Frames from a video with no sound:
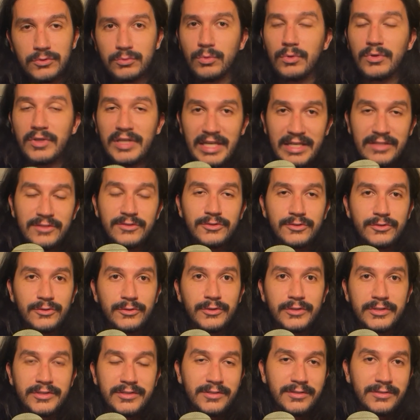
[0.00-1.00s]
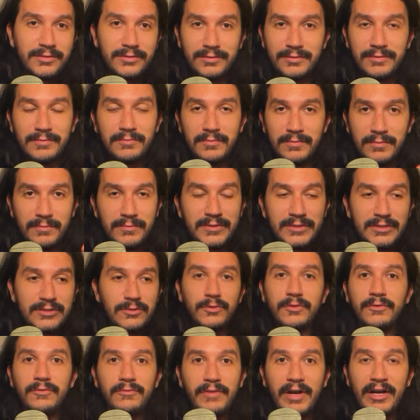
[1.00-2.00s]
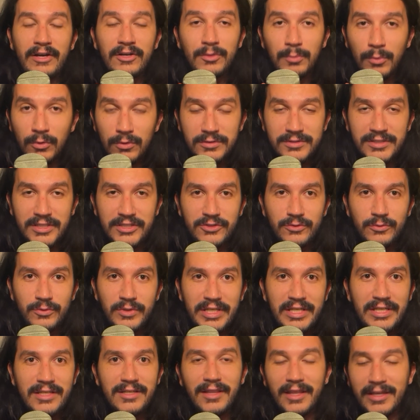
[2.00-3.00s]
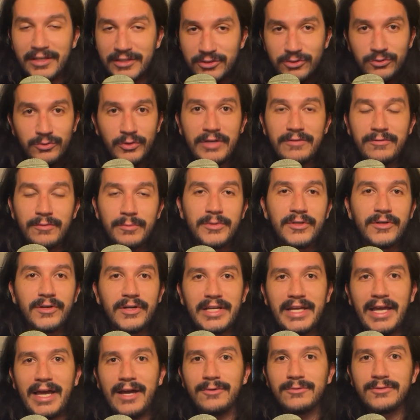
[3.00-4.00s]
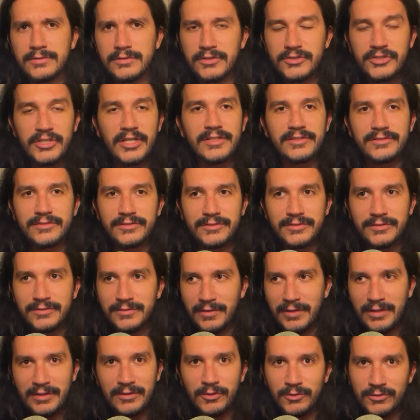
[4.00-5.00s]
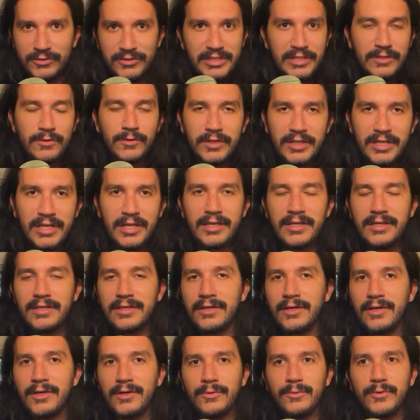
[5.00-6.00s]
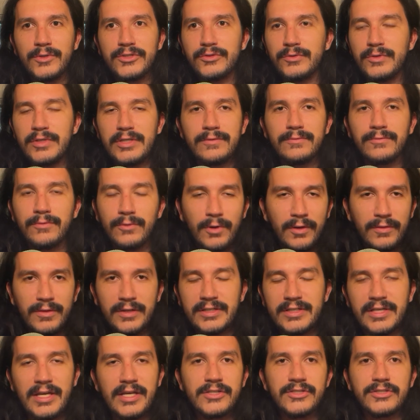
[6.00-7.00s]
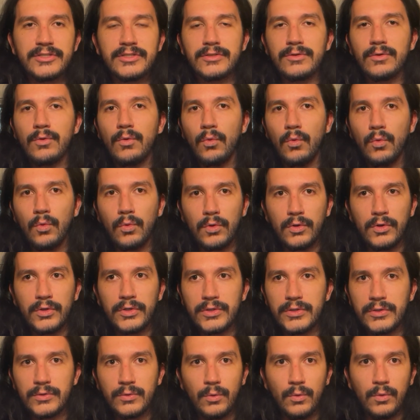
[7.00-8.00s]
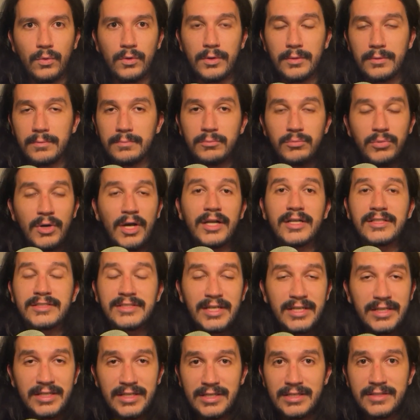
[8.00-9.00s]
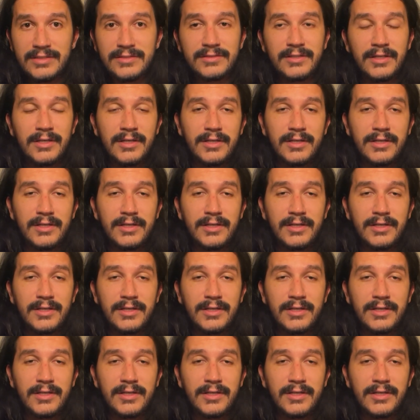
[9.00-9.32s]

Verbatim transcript: will insert certain variables that you need like straight from your account such as like your secret key which you need for authentication or your product IDs.